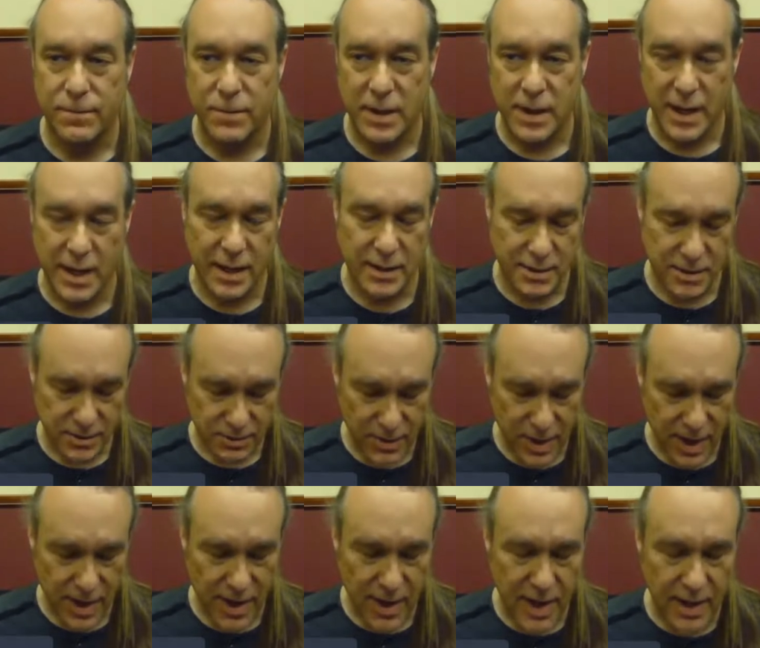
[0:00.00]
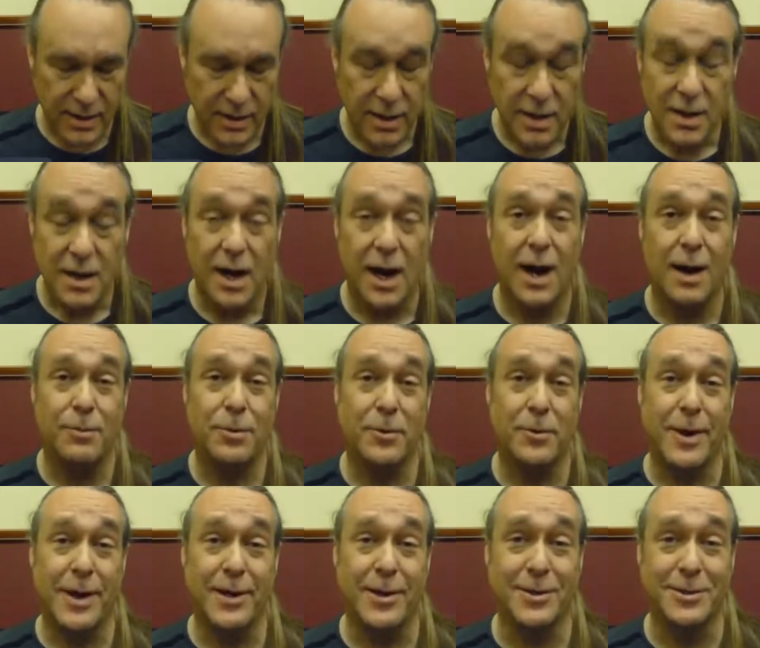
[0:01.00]
Yes, right on.
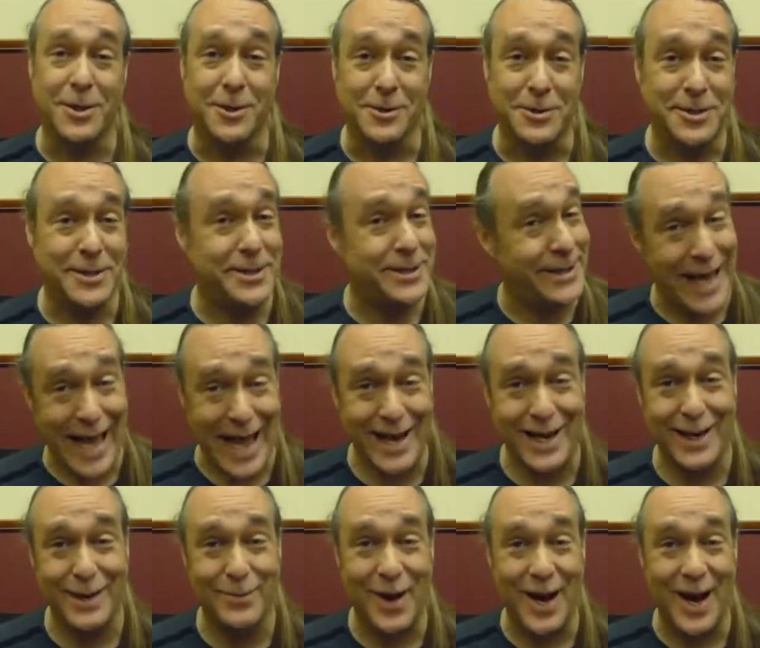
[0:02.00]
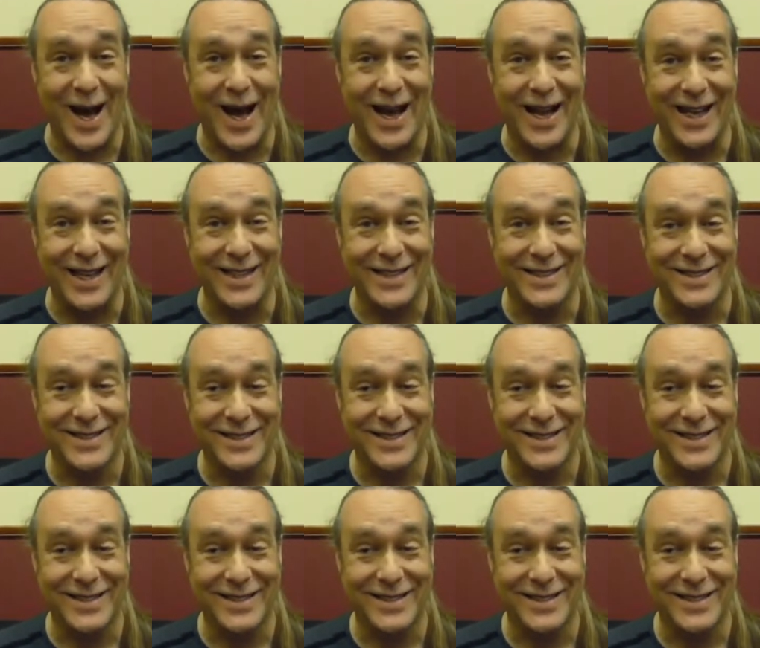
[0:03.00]
Operators are standing by.